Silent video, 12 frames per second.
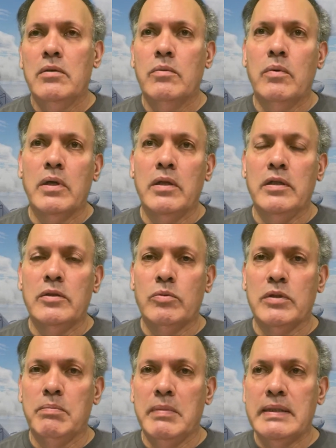one of these
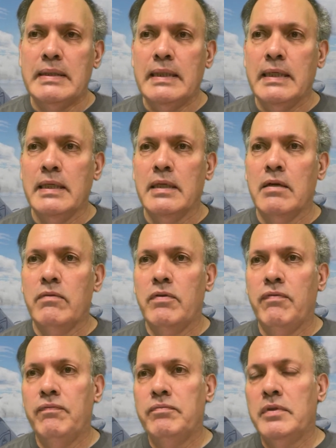was missing out of the,
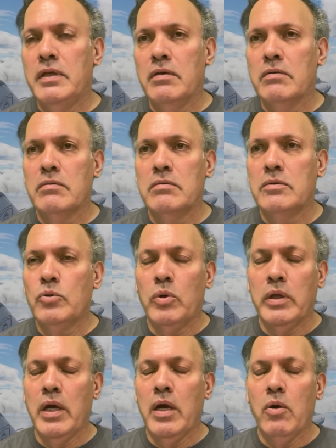you know,
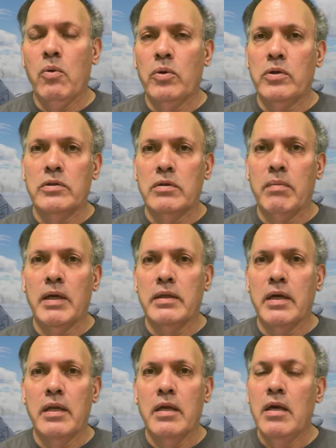20 I ordered, something like
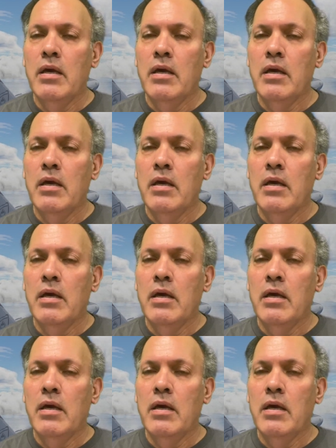that.